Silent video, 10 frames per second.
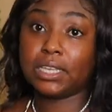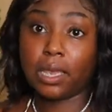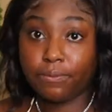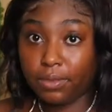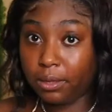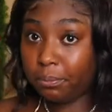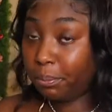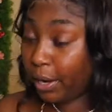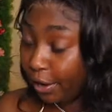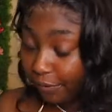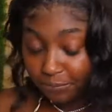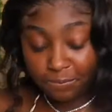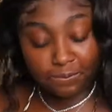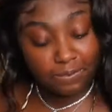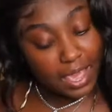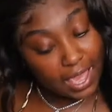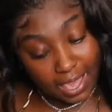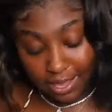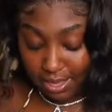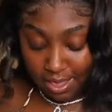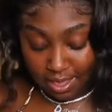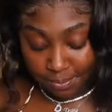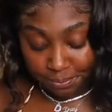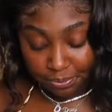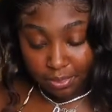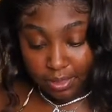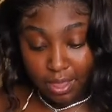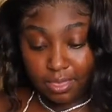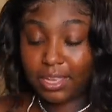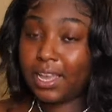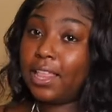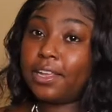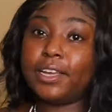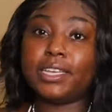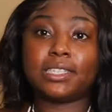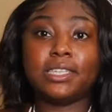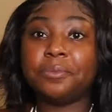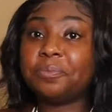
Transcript: The top fit perfect. The color is...